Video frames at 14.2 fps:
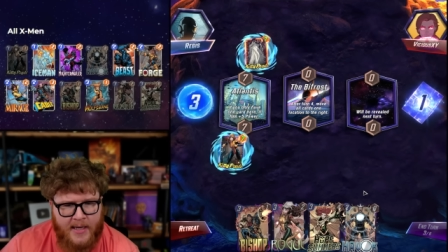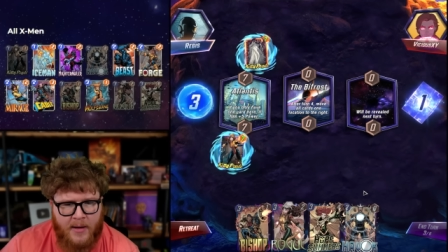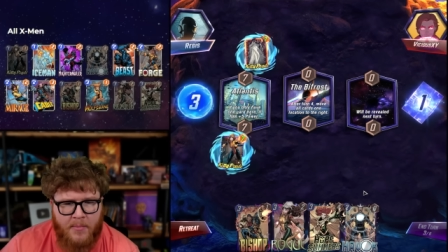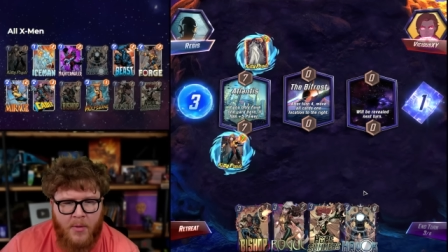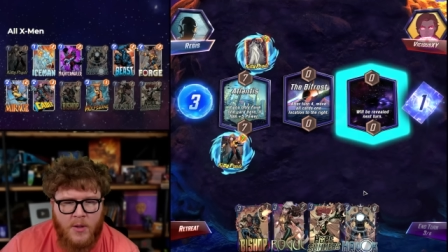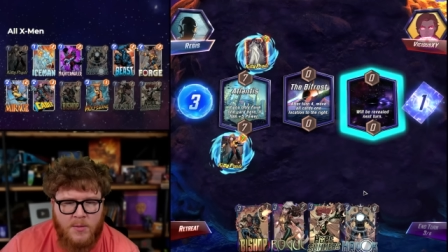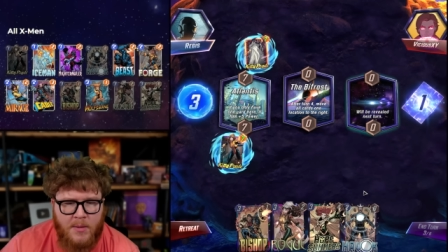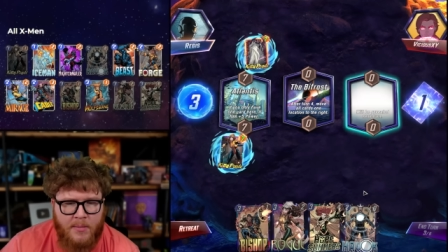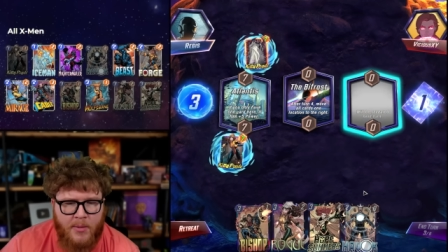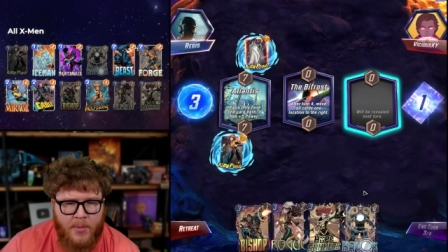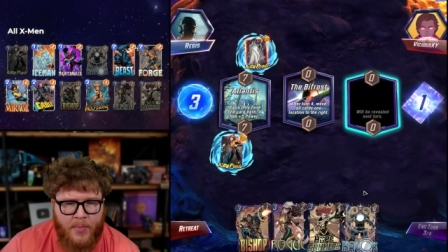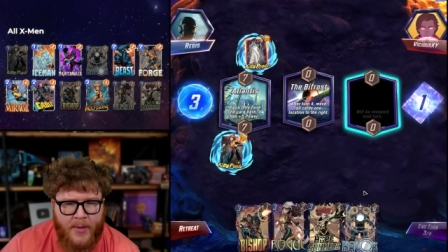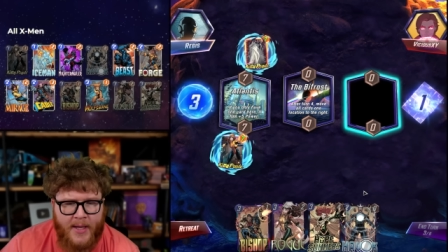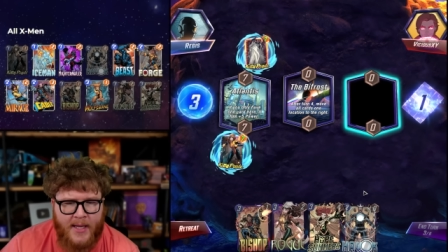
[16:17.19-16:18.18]
Now most people
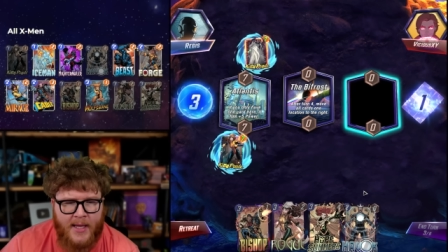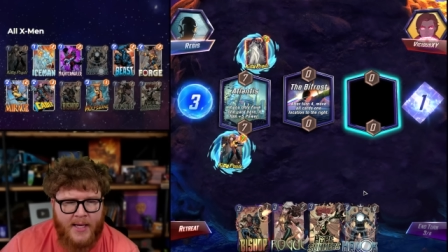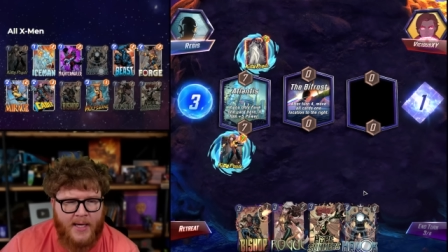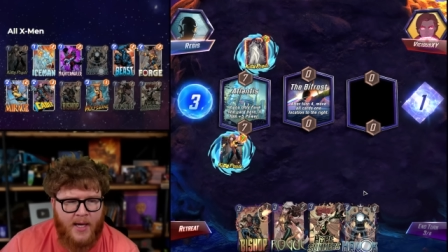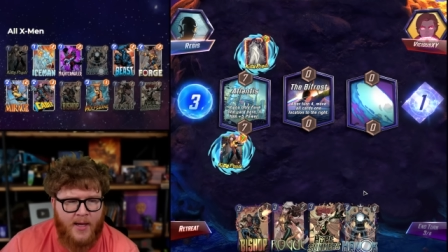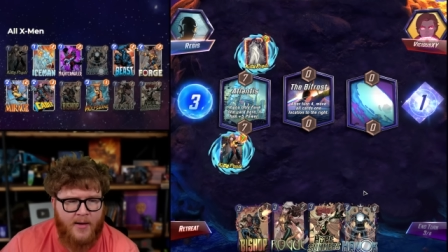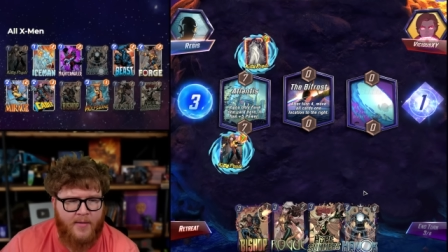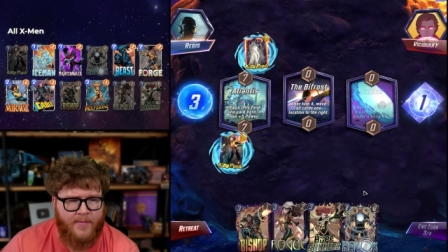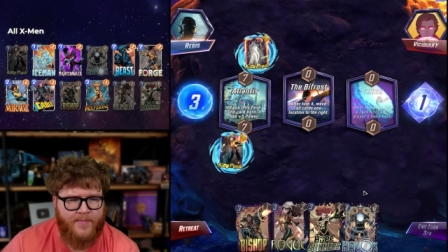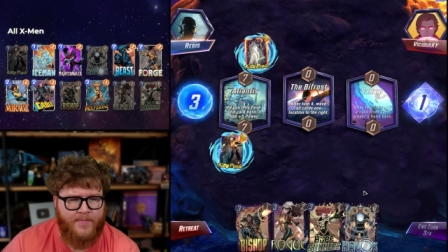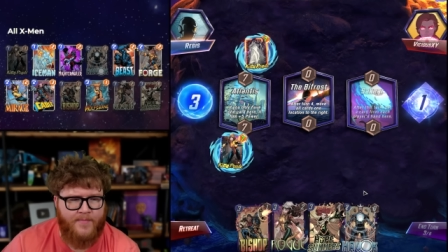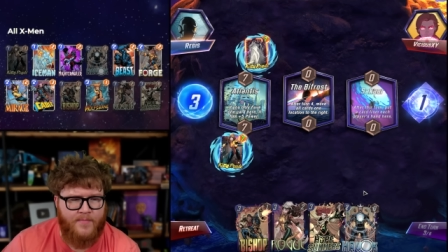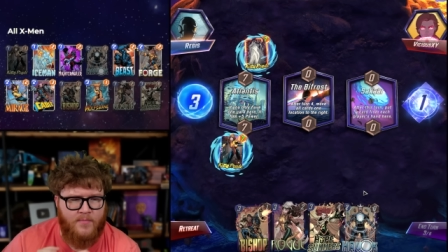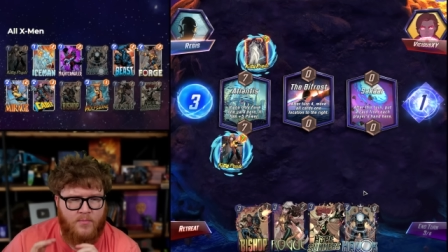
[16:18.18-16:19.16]
are playing like kind of
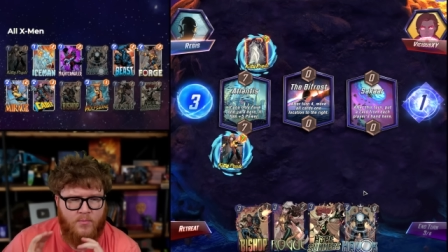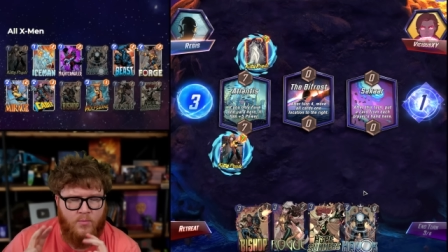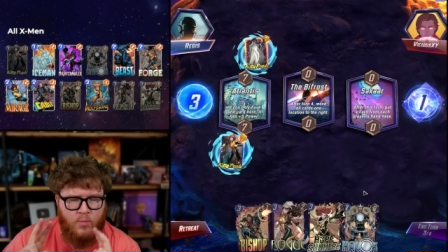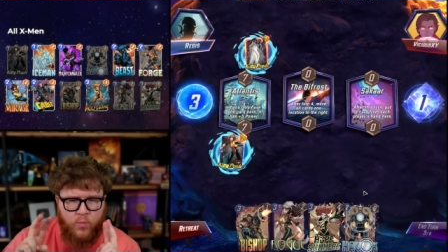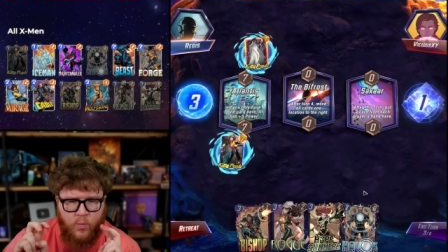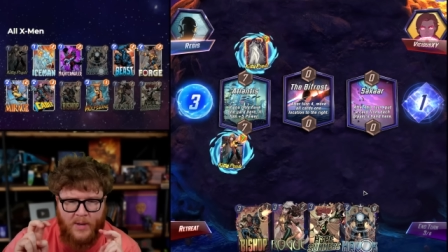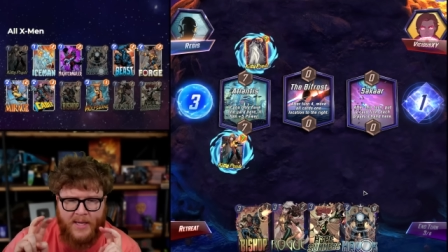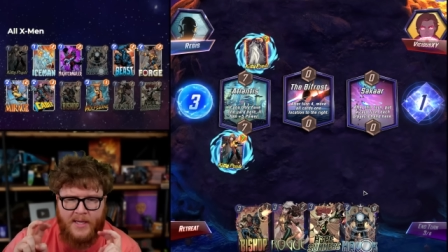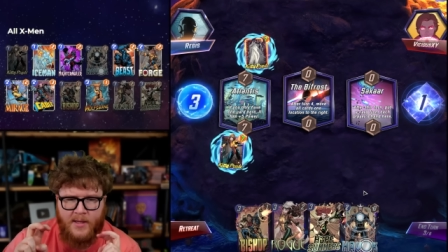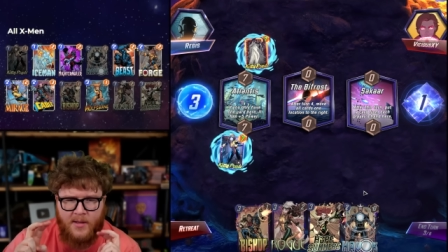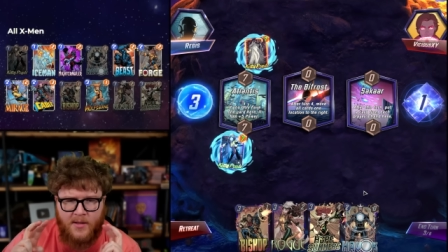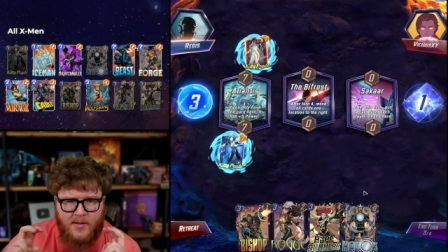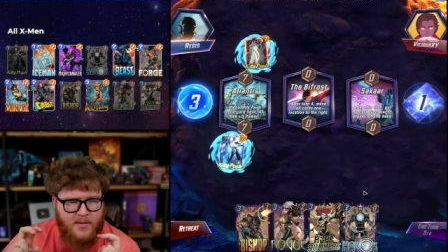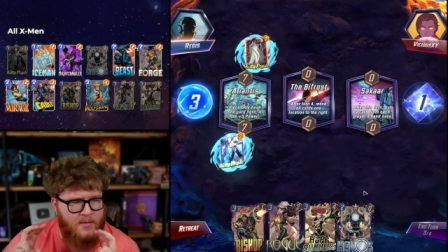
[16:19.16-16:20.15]

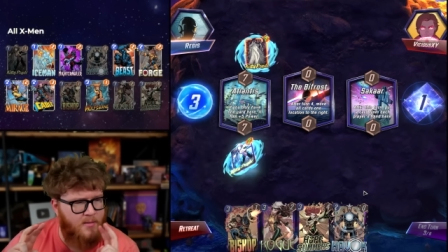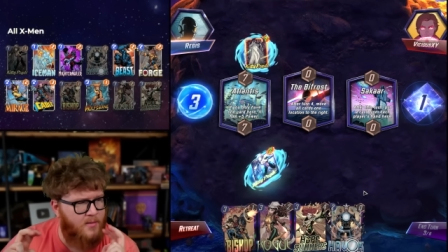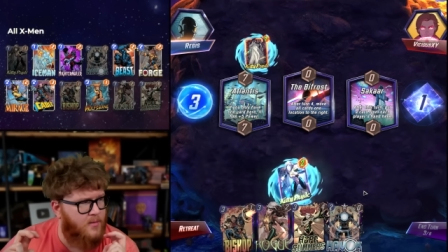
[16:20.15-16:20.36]
real